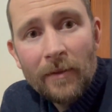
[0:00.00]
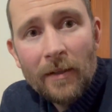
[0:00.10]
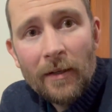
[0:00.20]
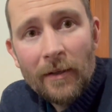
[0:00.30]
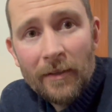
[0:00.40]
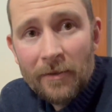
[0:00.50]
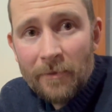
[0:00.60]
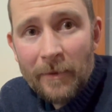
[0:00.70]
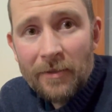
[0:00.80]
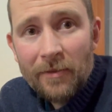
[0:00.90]
and
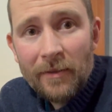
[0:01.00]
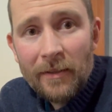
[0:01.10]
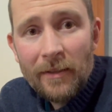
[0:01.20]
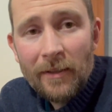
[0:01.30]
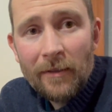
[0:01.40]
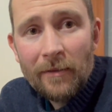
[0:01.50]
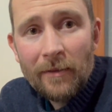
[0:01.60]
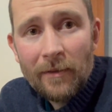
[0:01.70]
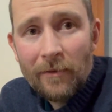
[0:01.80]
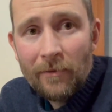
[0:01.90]
especially
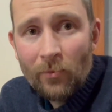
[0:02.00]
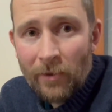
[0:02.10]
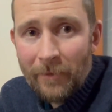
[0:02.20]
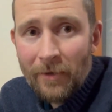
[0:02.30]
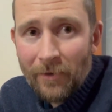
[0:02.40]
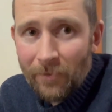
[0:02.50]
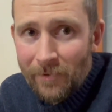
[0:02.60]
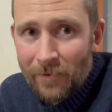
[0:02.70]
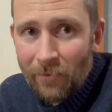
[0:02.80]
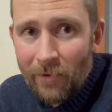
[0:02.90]
American
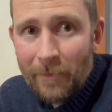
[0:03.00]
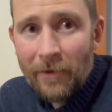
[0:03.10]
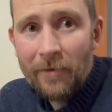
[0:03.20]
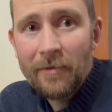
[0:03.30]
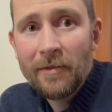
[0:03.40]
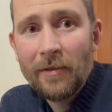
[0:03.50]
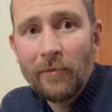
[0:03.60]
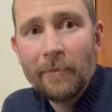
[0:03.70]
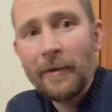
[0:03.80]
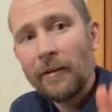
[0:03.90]
three-toed woodpeckers,
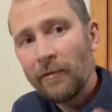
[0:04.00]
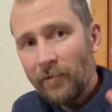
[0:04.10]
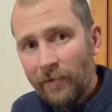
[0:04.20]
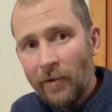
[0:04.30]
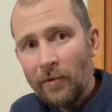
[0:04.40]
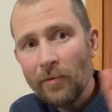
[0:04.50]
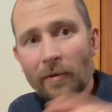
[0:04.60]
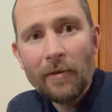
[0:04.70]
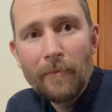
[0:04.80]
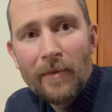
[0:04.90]
woodpecker of the far north,